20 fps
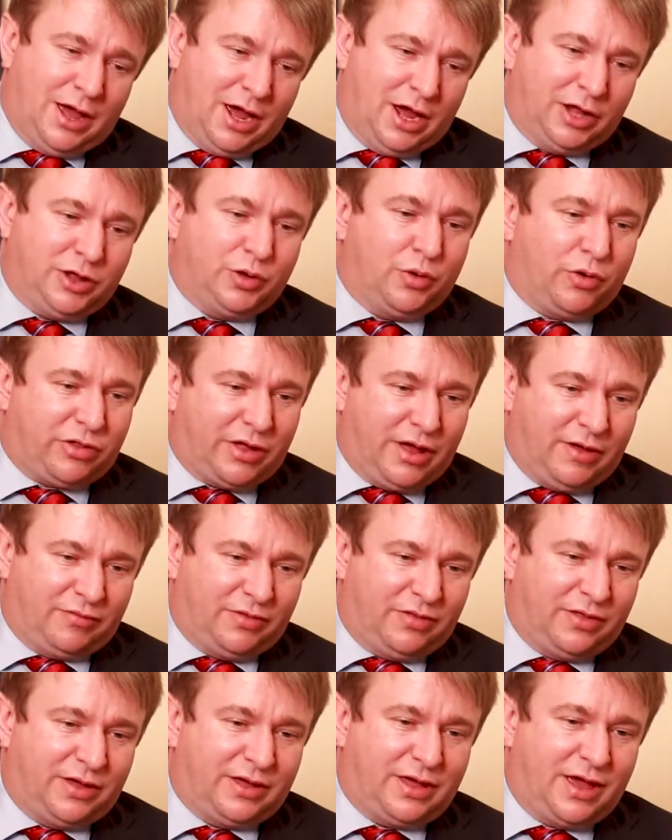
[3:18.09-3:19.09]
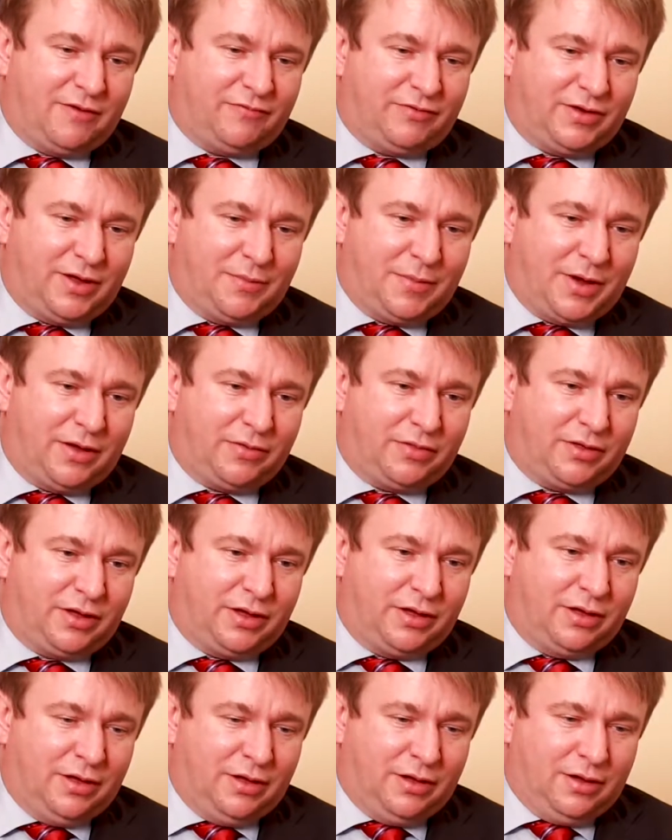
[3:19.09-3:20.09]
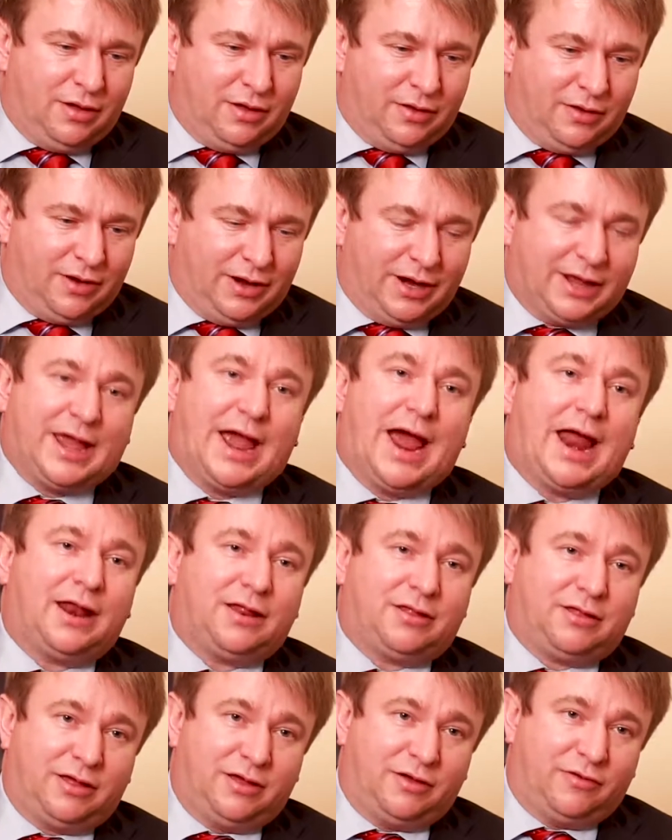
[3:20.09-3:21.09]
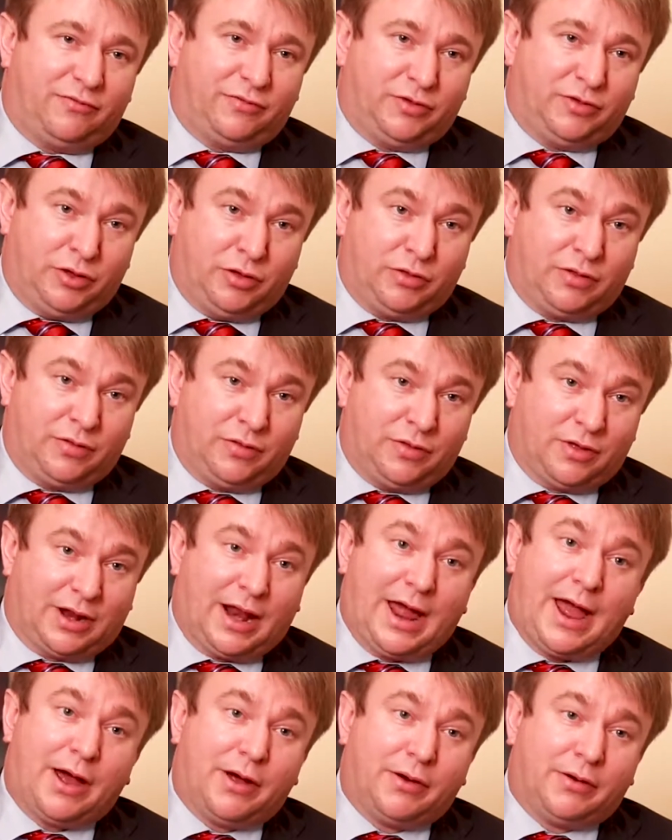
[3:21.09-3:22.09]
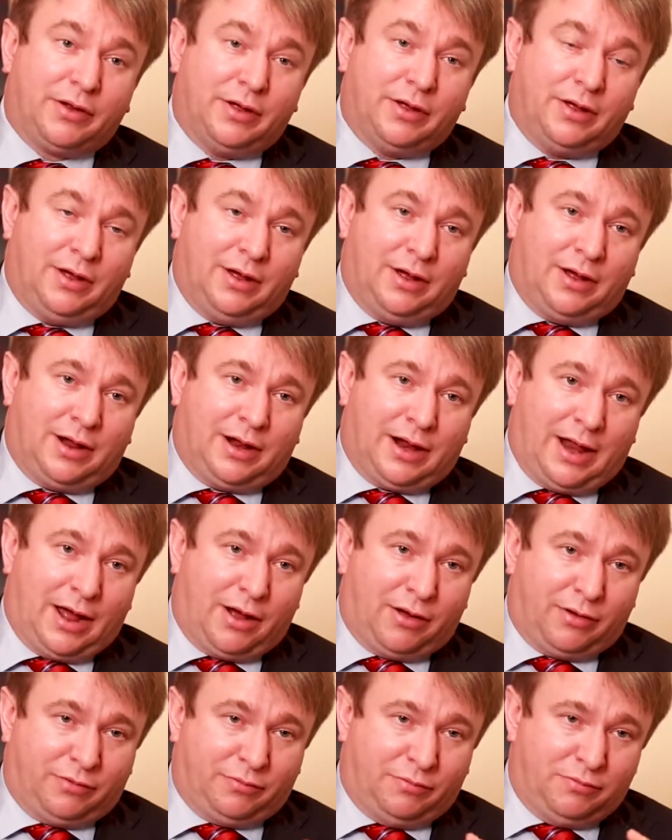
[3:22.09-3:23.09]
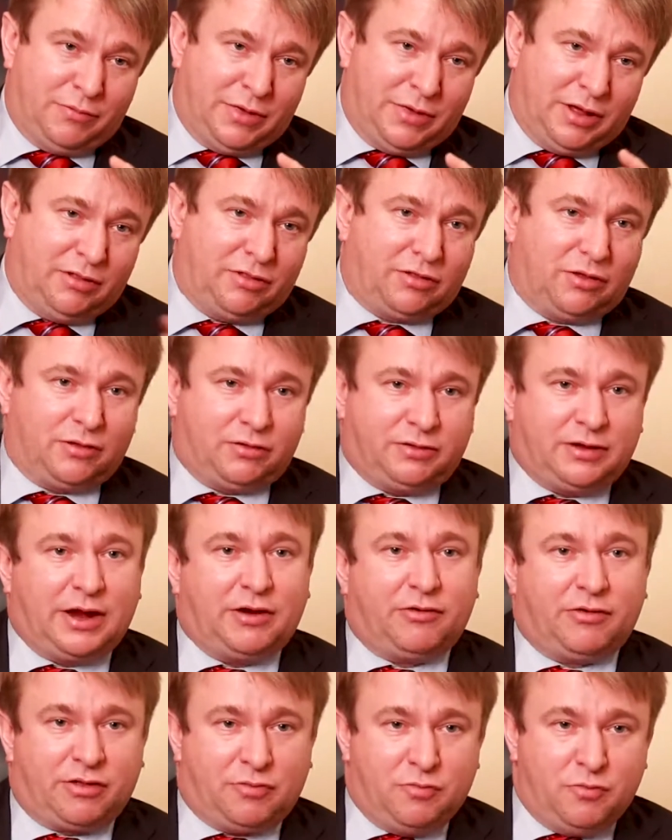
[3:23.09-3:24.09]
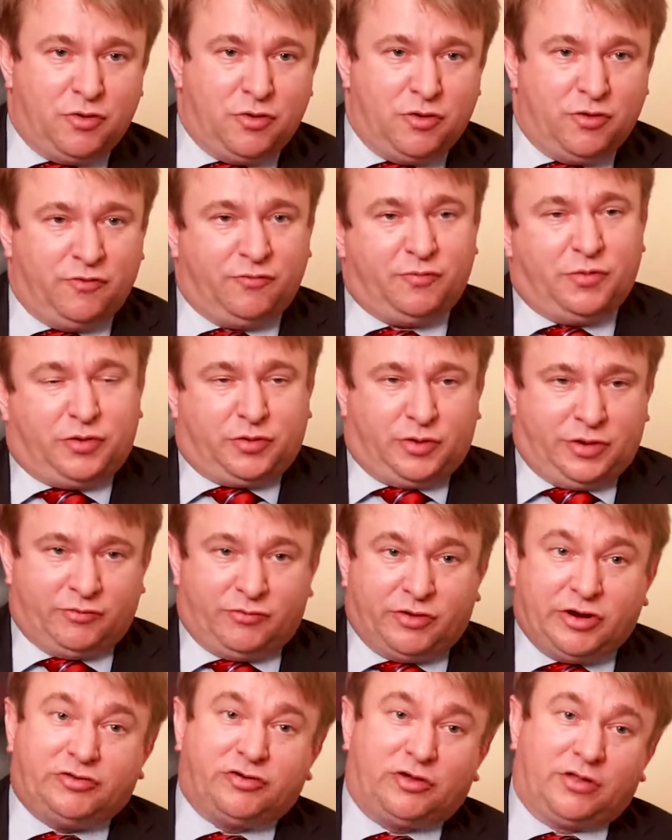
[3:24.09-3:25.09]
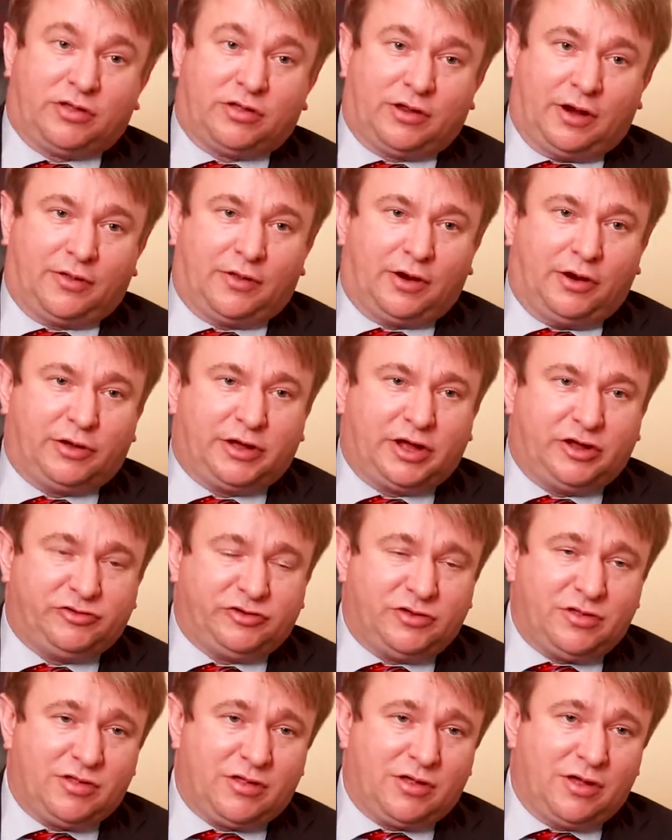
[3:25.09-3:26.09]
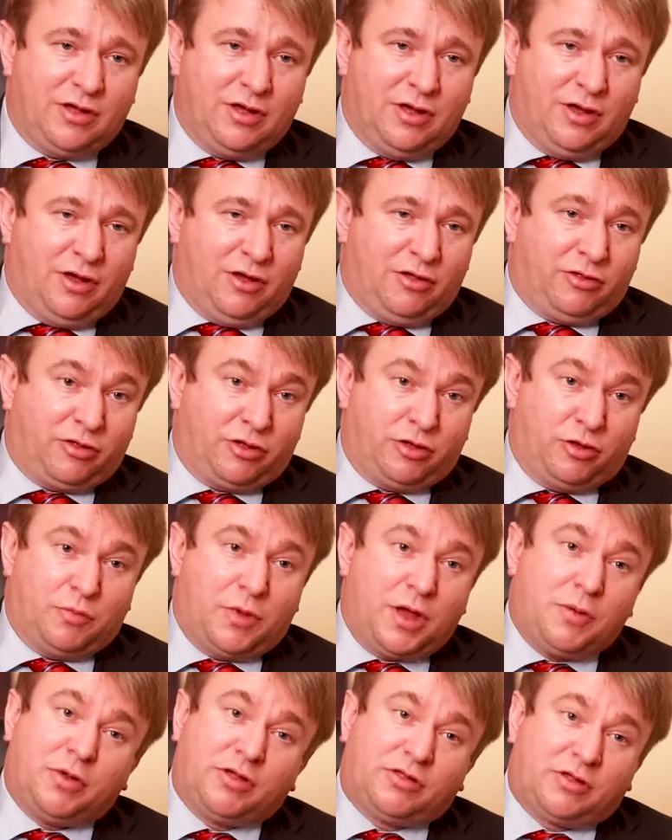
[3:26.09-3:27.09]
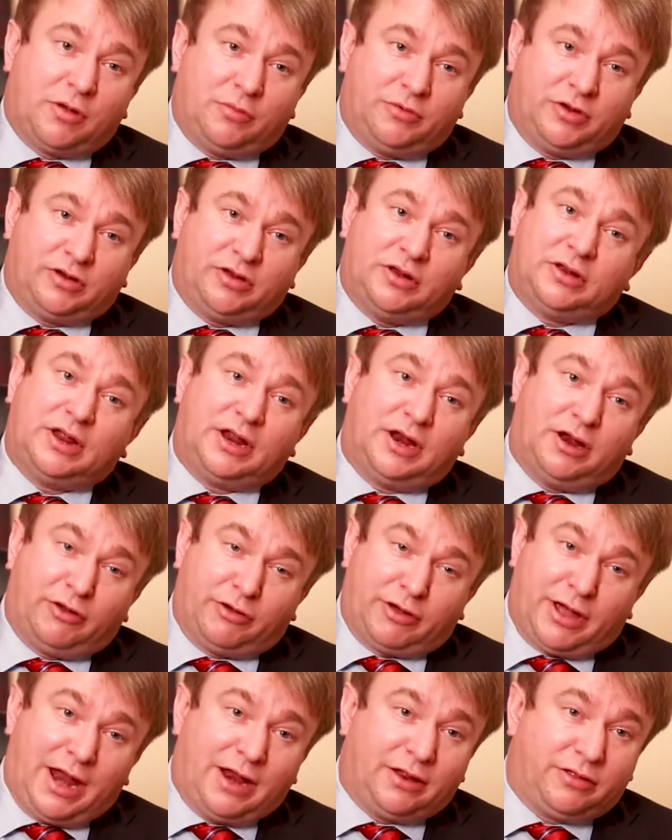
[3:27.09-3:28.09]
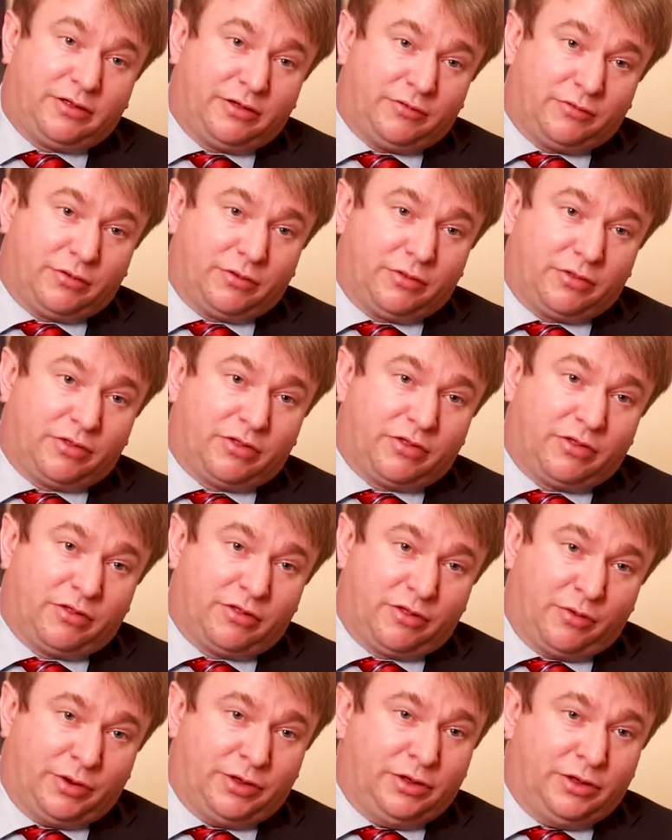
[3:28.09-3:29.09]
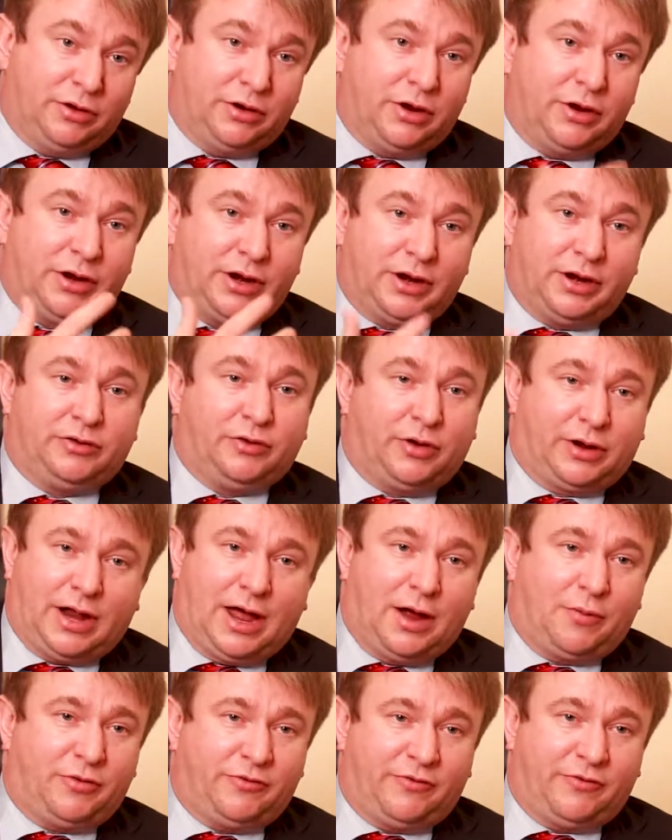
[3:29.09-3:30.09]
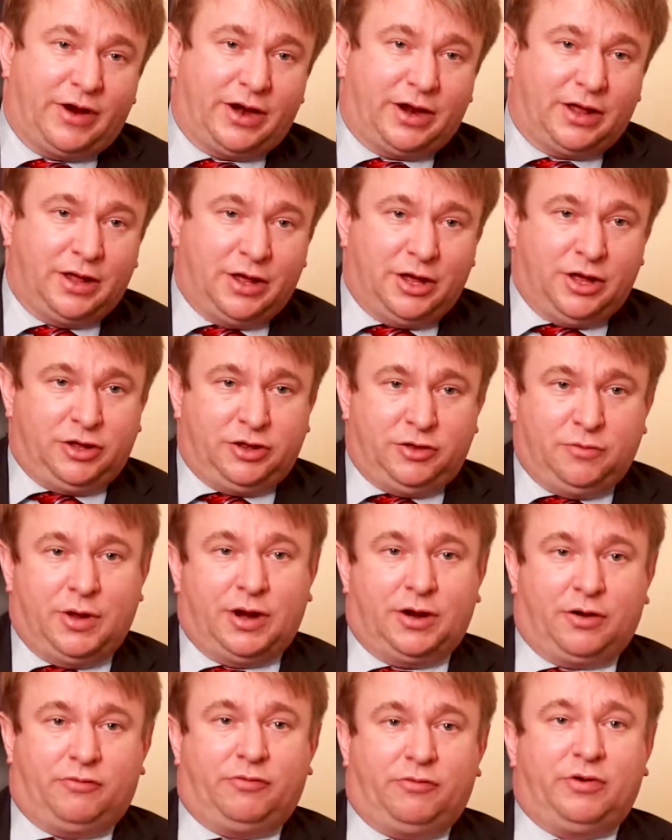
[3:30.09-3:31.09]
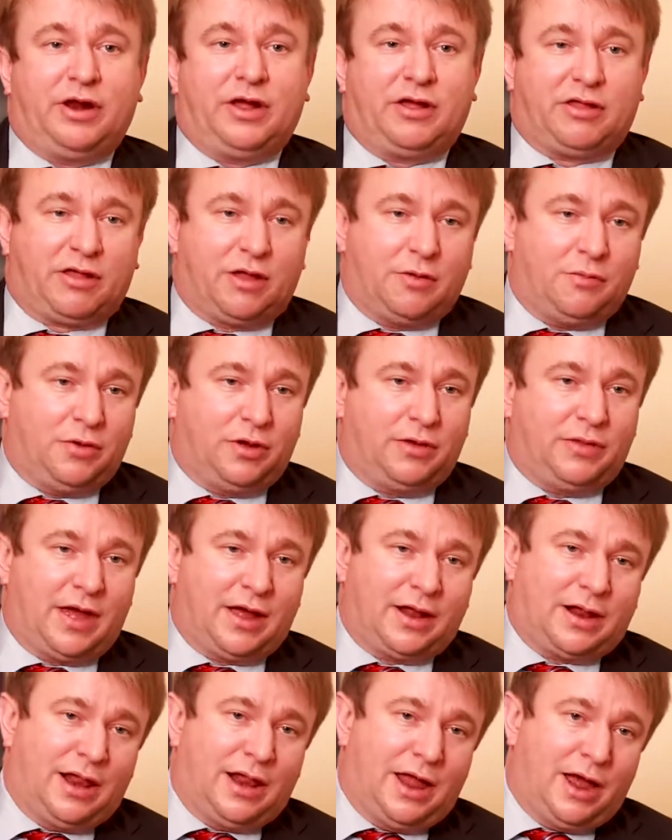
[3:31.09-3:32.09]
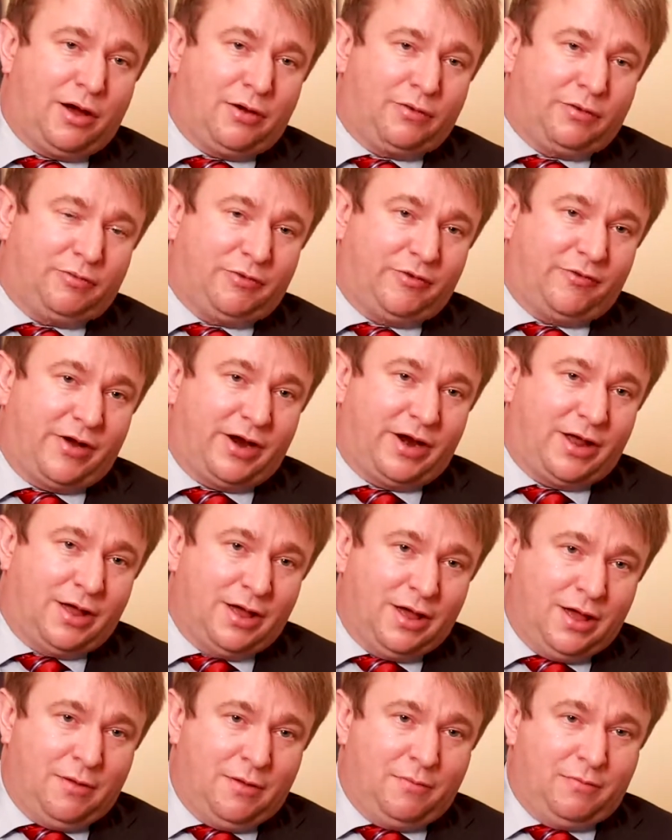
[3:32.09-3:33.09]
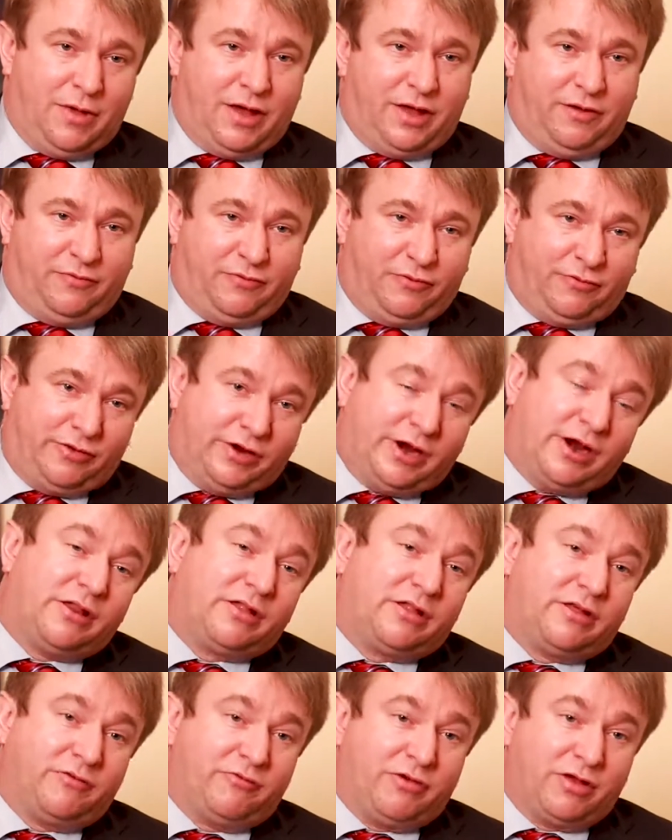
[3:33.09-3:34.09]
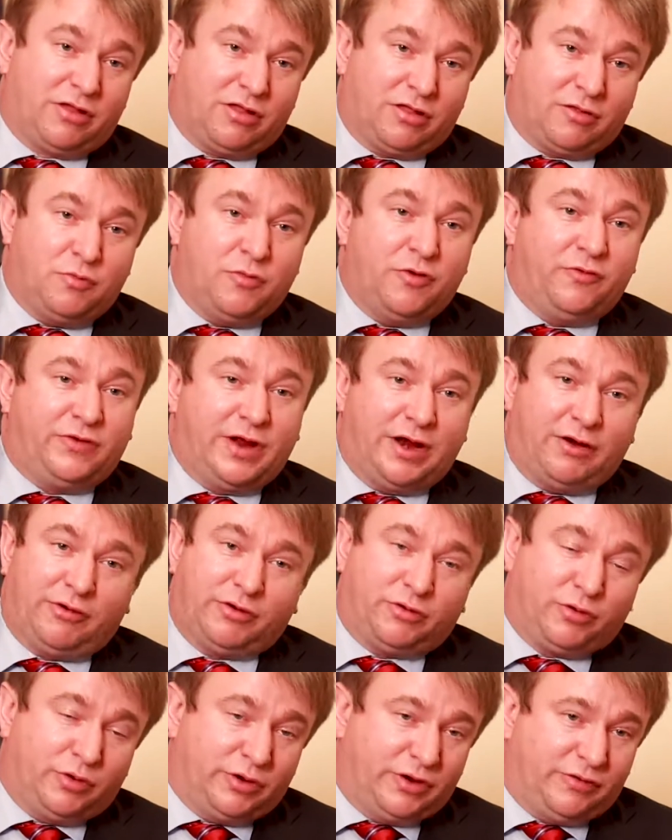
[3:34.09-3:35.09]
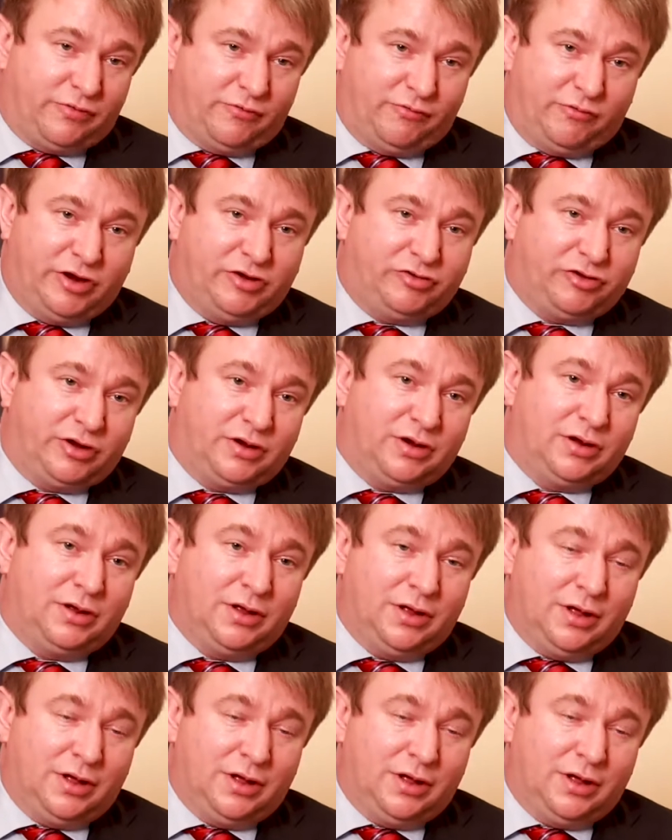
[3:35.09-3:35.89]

And you also have to think carefully about the legality of using the cloud. Cloud means that data is moved between regions and other locations, so you may be subject to data locality rules. So when you load it into a cloud provider, you may not realize it, but that cloud provider may, for redundancy reasons, move data into a different region.